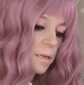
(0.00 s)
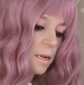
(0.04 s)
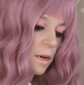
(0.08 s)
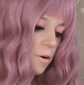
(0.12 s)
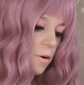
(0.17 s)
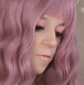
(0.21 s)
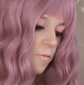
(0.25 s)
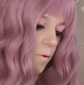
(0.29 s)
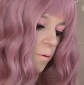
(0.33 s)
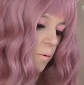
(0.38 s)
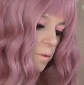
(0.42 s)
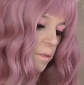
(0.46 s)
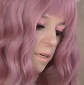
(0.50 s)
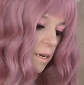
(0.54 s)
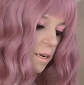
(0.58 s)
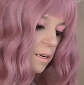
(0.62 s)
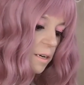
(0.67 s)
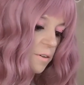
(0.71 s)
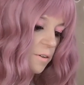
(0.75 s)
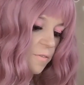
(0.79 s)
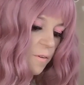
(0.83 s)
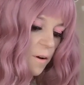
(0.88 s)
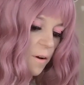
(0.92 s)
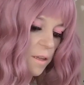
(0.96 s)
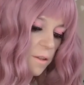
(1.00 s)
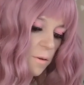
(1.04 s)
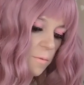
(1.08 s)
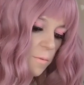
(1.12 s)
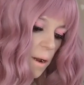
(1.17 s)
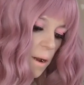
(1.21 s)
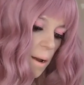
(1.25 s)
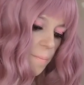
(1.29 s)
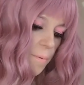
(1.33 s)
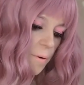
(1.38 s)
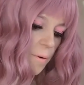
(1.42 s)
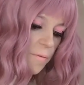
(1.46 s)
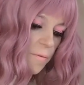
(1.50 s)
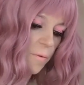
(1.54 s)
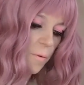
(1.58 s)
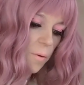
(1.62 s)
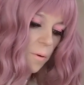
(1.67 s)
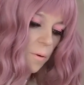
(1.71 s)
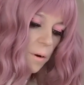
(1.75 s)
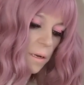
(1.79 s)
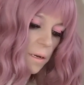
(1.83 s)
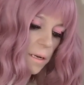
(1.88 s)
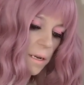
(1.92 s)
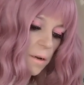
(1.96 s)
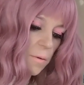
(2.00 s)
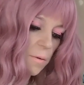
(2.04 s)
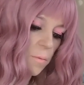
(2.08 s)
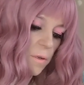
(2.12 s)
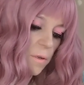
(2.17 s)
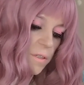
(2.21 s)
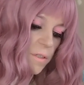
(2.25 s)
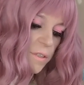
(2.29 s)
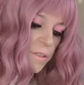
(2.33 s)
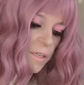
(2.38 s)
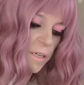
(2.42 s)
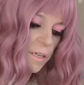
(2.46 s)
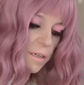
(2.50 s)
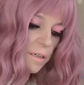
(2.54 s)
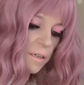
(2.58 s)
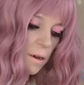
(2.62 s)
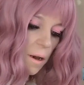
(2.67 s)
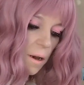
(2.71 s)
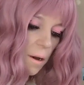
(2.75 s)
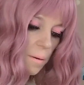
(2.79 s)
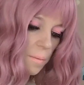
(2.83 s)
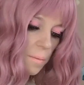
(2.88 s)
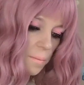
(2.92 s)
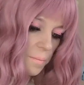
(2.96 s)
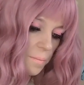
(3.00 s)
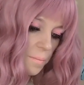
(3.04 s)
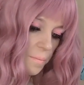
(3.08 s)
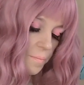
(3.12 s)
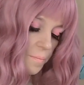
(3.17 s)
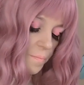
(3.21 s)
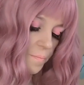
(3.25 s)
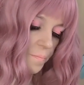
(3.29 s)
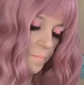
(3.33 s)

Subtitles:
Now, if only I could find the wrapper for it. It was the,